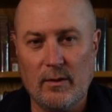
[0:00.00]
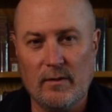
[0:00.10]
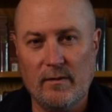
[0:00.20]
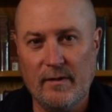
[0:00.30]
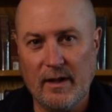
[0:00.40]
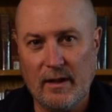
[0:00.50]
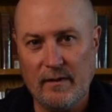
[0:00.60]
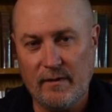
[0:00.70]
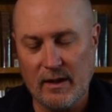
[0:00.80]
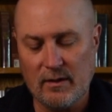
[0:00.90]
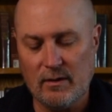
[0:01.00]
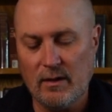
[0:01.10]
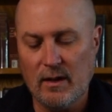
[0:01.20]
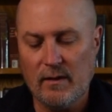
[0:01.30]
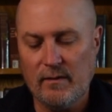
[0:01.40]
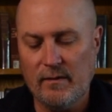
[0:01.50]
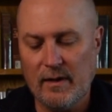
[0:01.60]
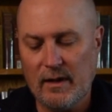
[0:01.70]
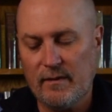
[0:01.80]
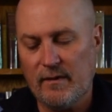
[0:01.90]
They're very fickle,
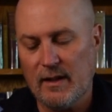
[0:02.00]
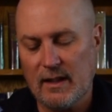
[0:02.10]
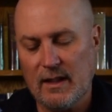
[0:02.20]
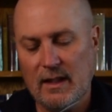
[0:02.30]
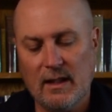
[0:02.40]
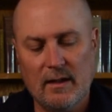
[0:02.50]
very finicky,